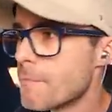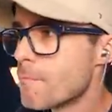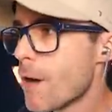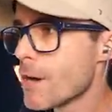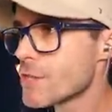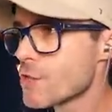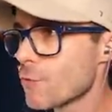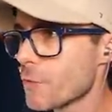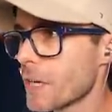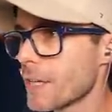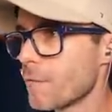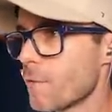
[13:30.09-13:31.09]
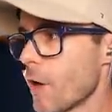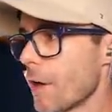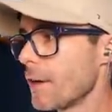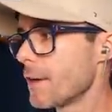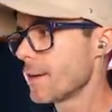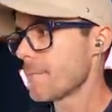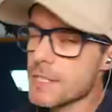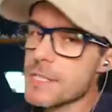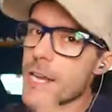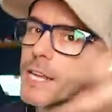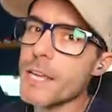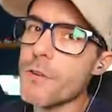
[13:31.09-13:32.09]
Mods are really fun. If
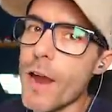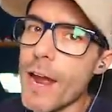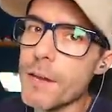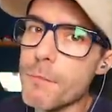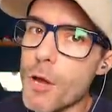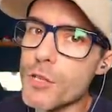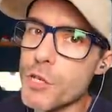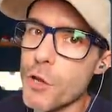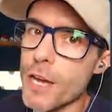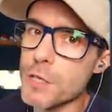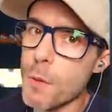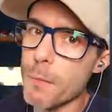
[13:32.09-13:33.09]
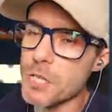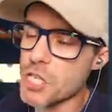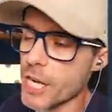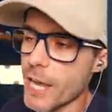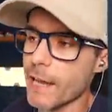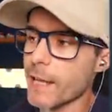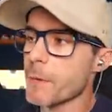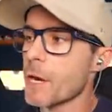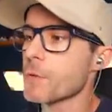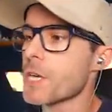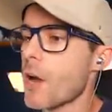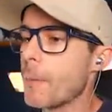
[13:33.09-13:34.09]
there's any grounded mods you guys want me to check out, let
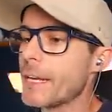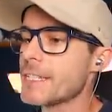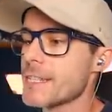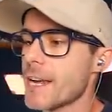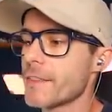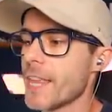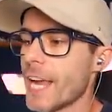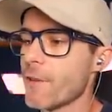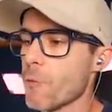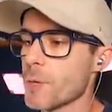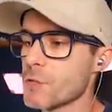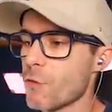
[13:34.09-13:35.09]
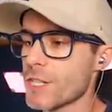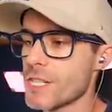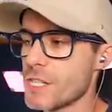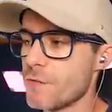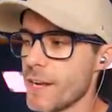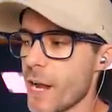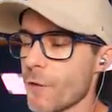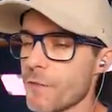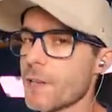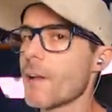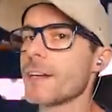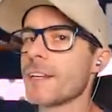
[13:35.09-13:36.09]
me know in the comments. And thank you very much for watching this video.
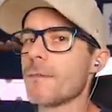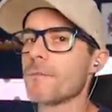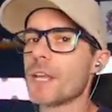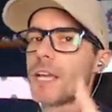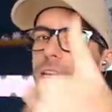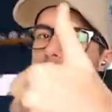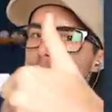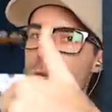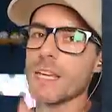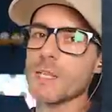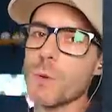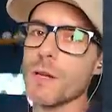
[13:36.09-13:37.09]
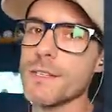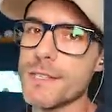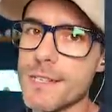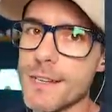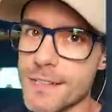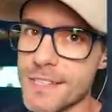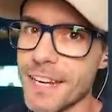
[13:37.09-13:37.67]
If you liked it, give us one of these ones.